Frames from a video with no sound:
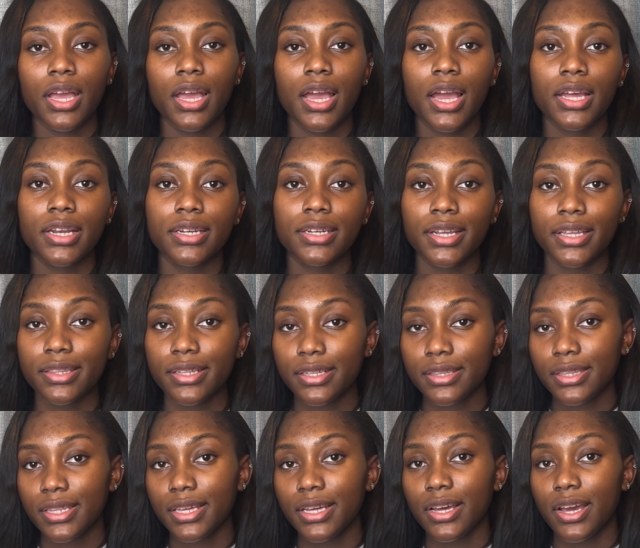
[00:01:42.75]
Another
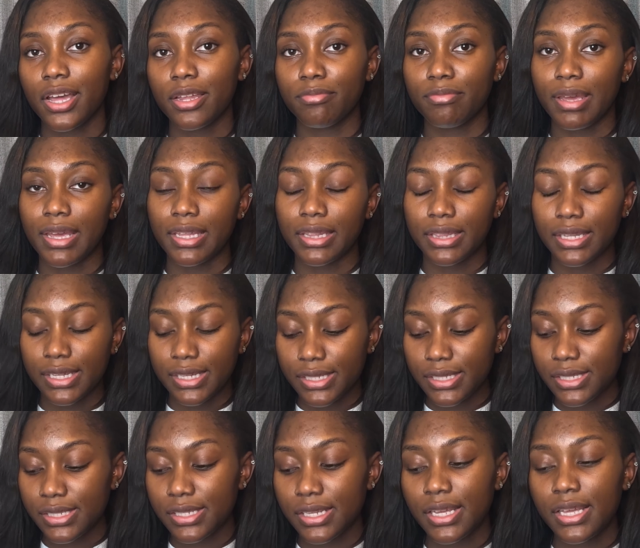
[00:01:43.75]
thing on my
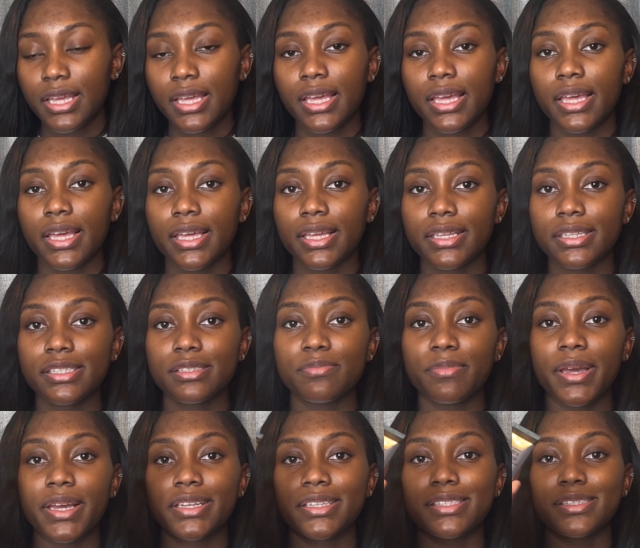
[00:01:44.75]
list is
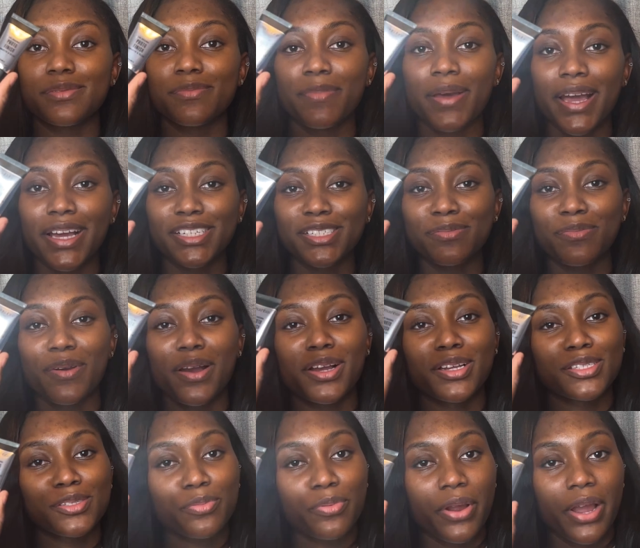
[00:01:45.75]
my
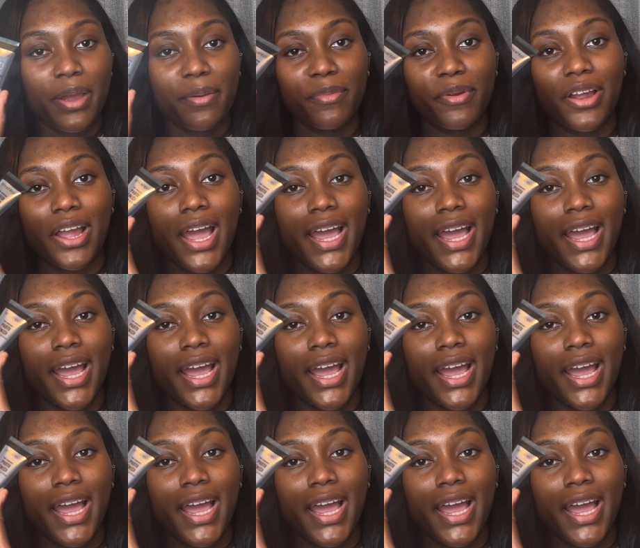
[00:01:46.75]
Smashbox primer.